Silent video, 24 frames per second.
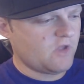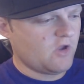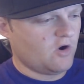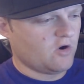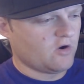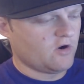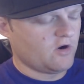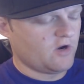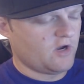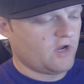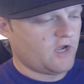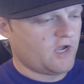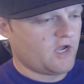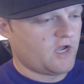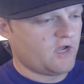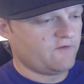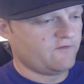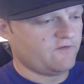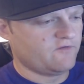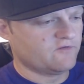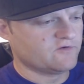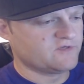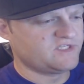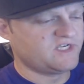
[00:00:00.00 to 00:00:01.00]
or uh,
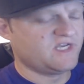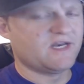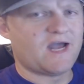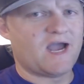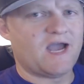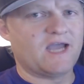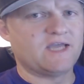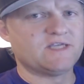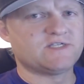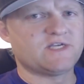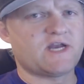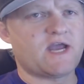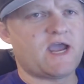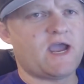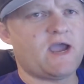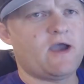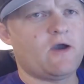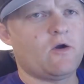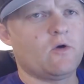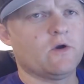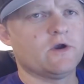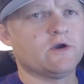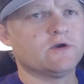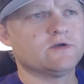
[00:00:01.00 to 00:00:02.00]
we were seeing
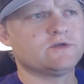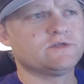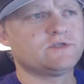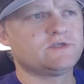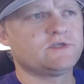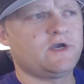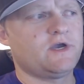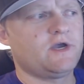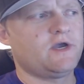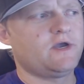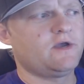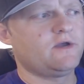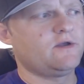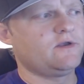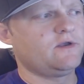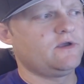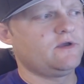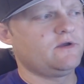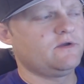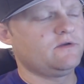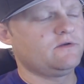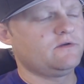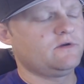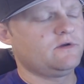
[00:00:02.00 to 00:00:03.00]
Eisenhower's,
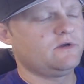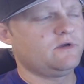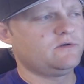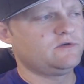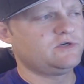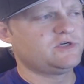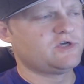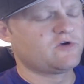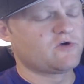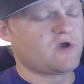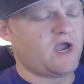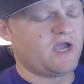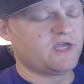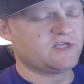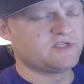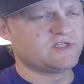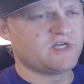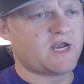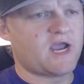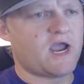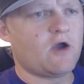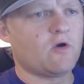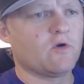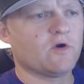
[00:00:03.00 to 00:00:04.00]
uh, uh, General
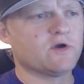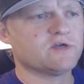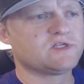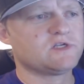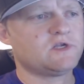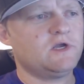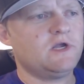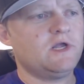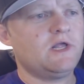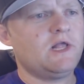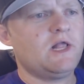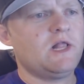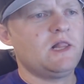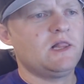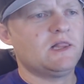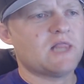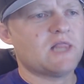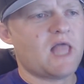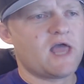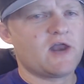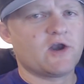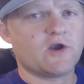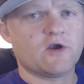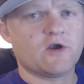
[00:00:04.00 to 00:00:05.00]
Eisenhower's
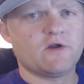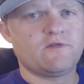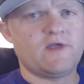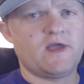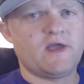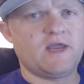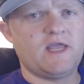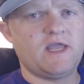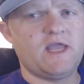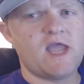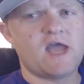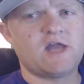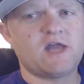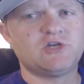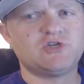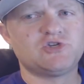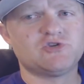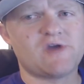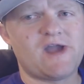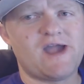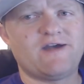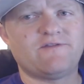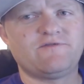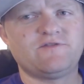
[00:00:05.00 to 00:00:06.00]
letter that he had
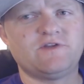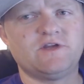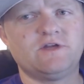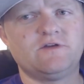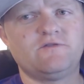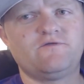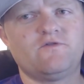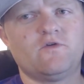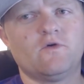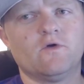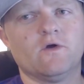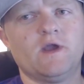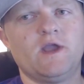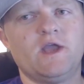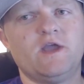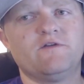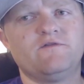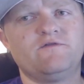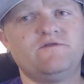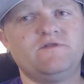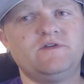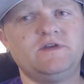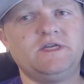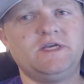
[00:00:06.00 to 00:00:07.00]
drafted for
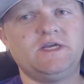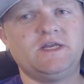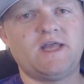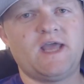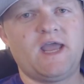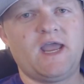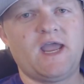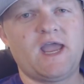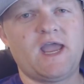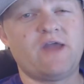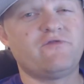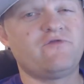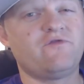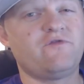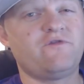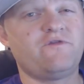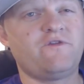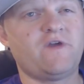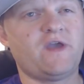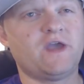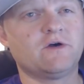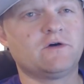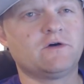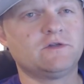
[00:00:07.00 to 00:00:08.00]
if D-Day had
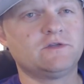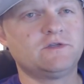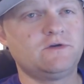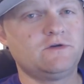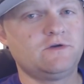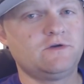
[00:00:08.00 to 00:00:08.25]
failed.